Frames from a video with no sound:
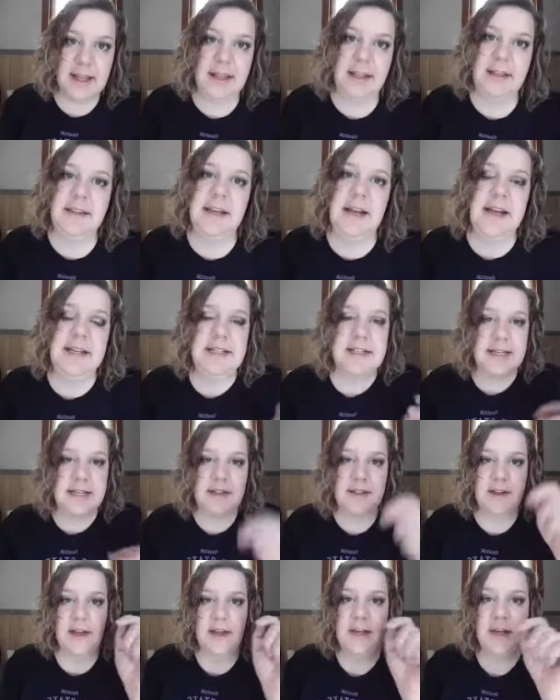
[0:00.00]
I like the
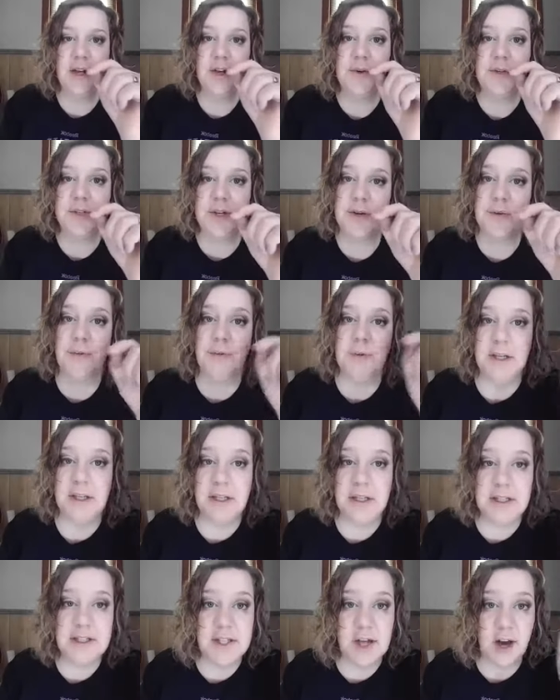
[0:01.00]
idea that it goes on
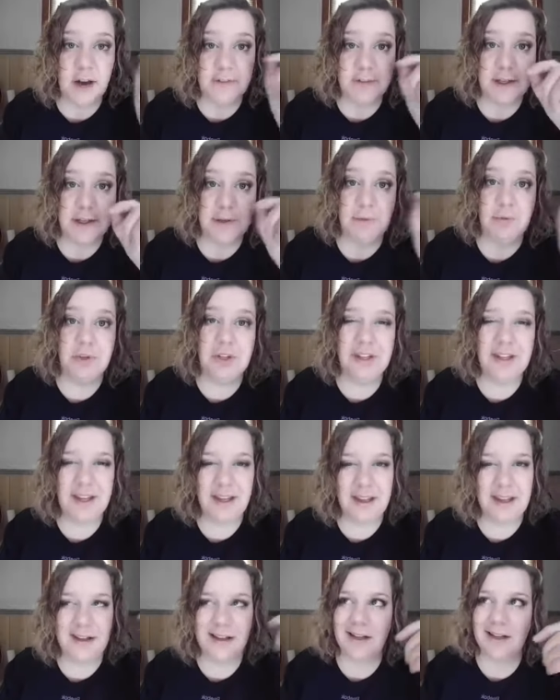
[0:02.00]
really soft, like really
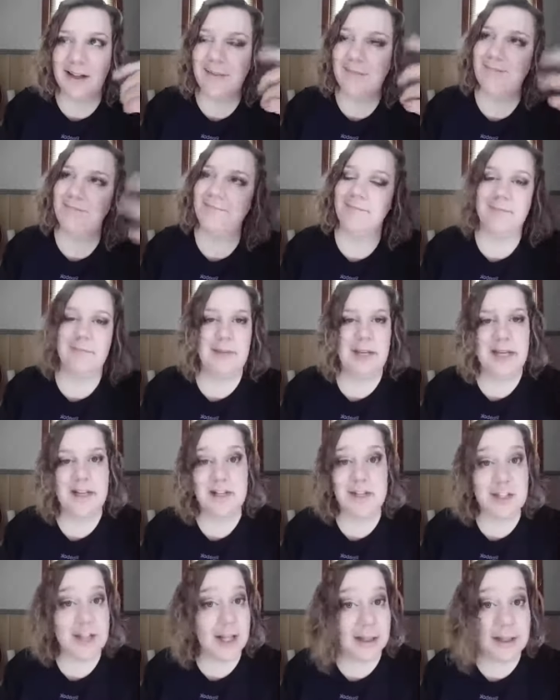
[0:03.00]
like
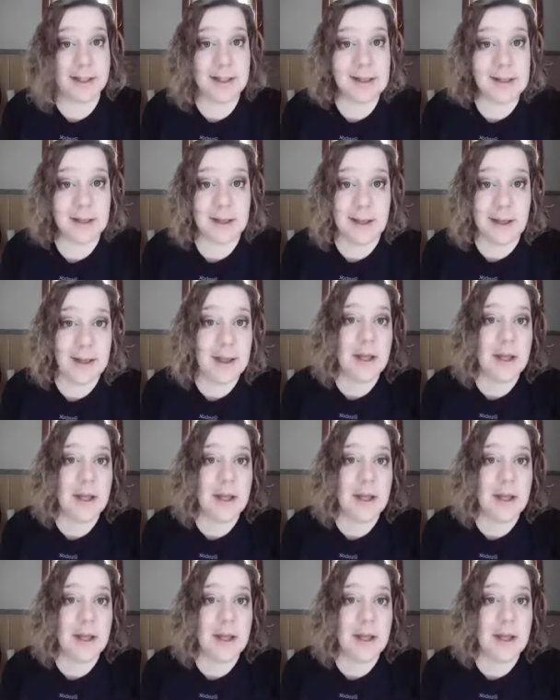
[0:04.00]
angelic.